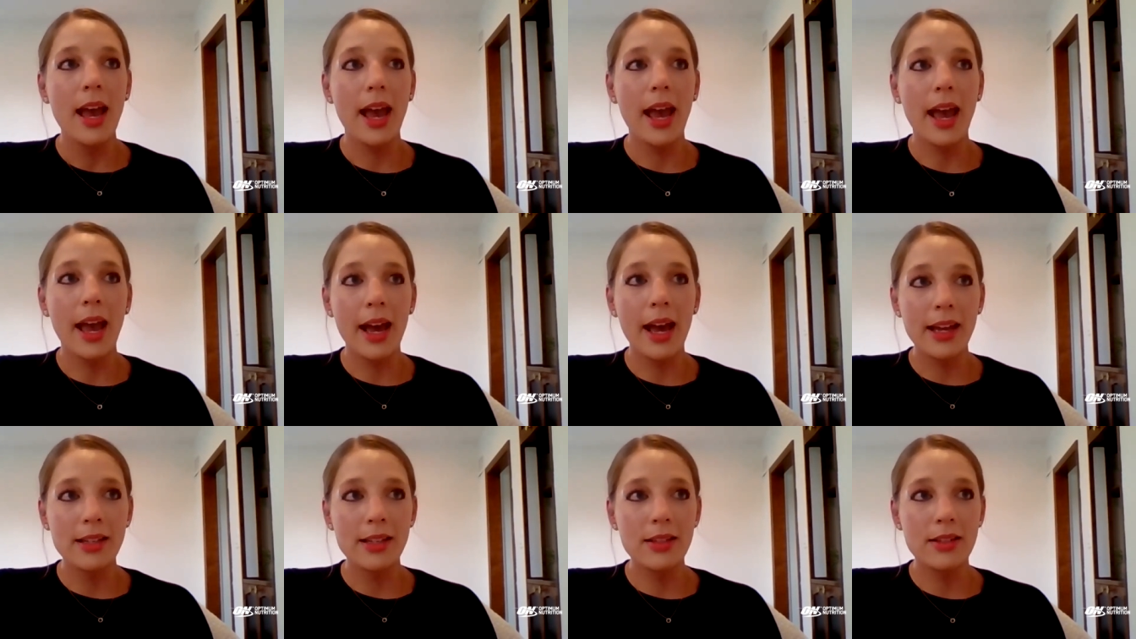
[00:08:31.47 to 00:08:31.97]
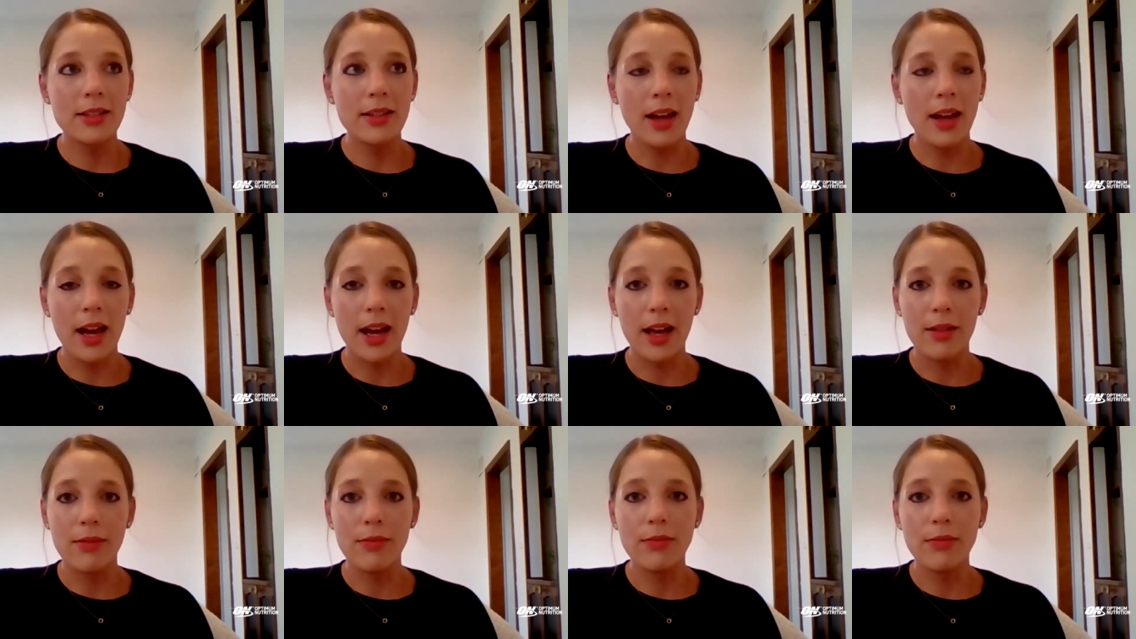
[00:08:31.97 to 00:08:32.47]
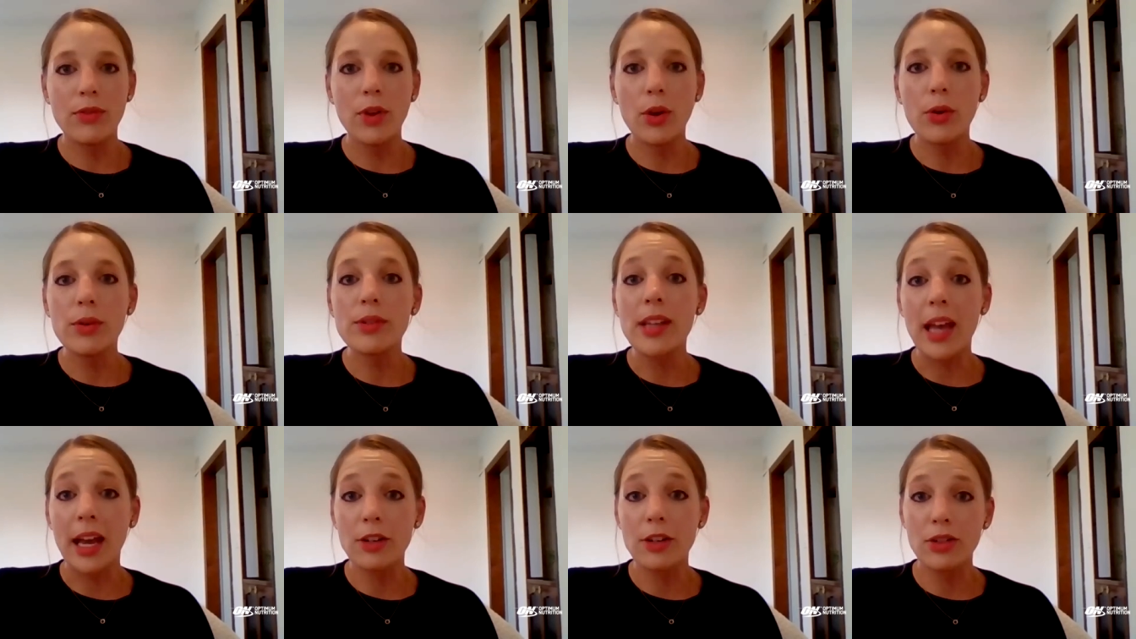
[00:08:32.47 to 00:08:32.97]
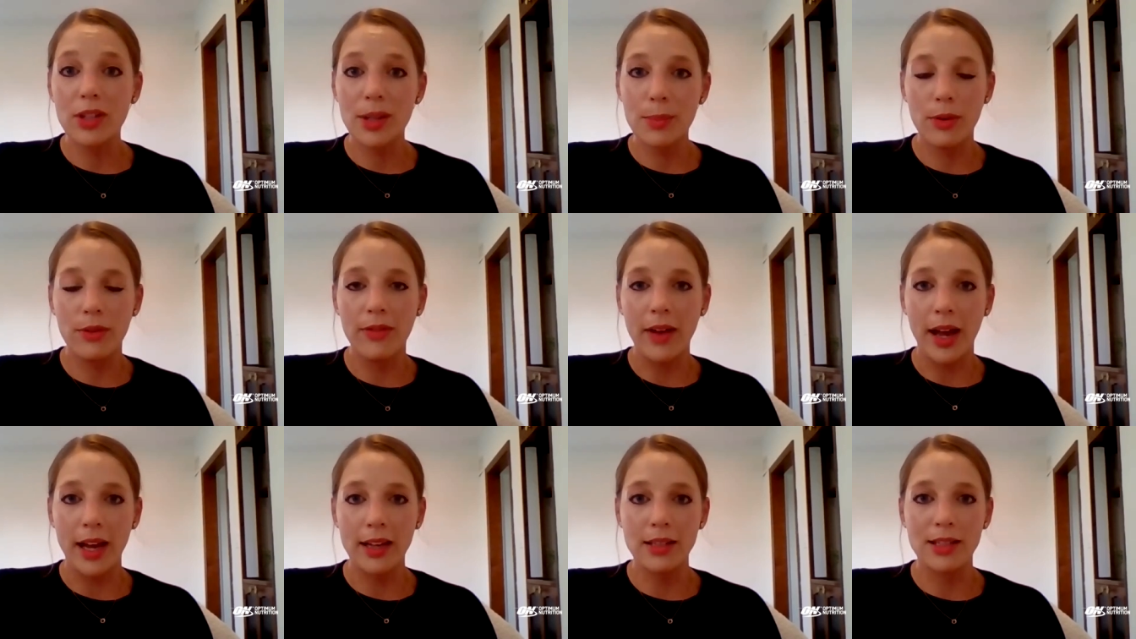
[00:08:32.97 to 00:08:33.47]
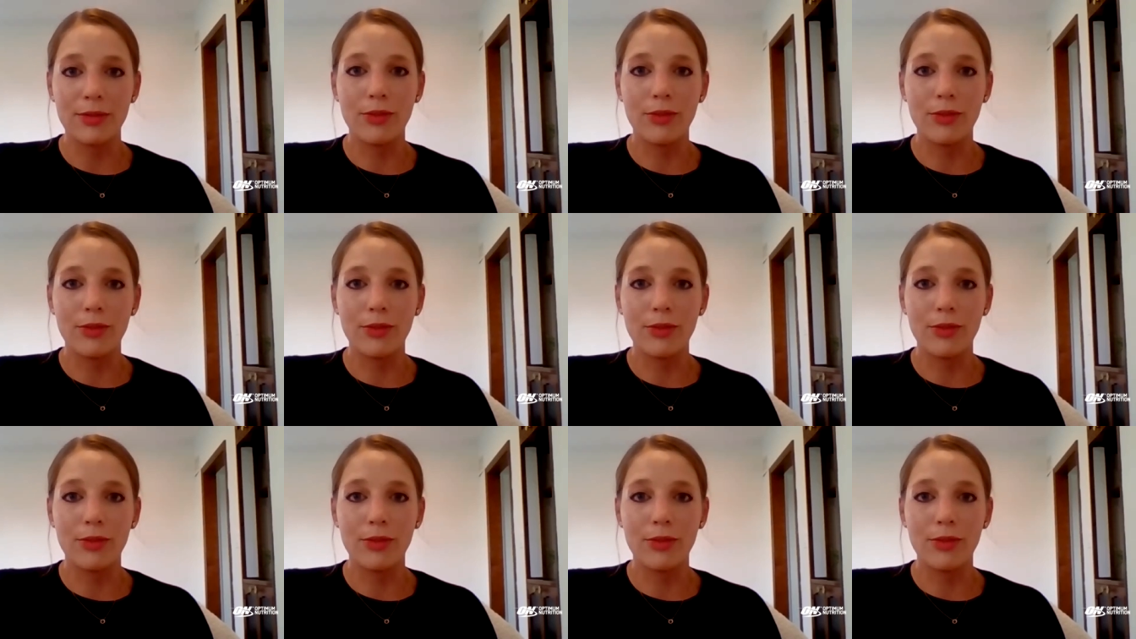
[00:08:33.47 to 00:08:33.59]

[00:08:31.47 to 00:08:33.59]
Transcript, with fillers: and uh, those actually provide